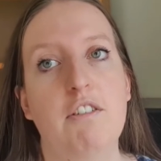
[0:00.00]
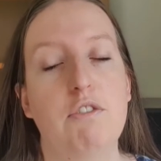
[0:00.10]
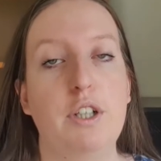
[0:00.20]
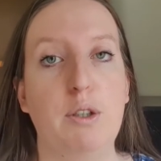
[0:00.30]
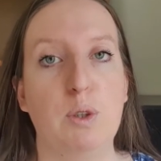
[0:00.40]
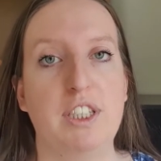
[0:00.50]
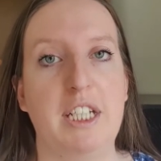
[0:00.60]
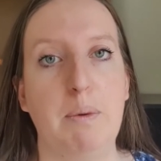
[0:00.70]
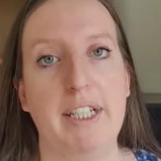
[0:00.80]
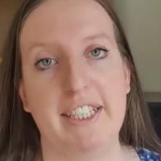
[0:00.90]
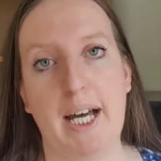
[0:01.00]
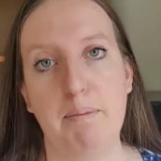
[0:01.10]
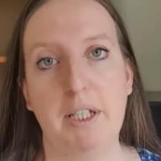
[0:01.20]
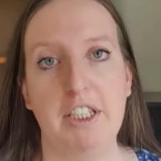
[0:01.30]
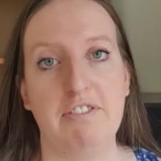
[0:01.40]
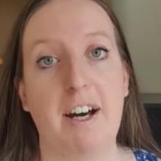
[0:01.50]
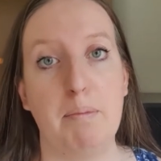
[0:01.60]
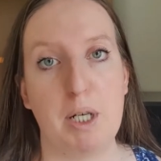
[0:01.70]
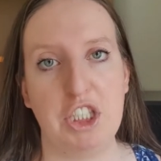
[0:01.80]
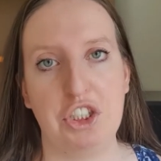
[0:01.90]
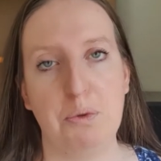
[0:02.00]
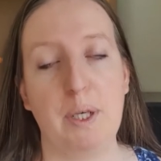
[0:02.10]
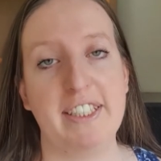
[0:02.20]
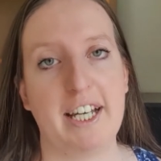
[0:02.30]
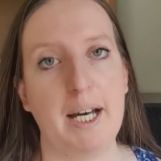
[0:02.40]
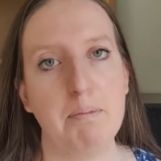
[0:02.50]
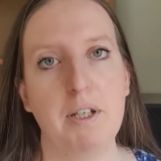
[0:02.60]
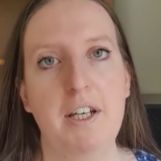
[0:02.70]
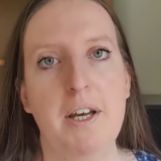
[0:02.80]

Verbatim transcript: frequency went up, his vibration went up,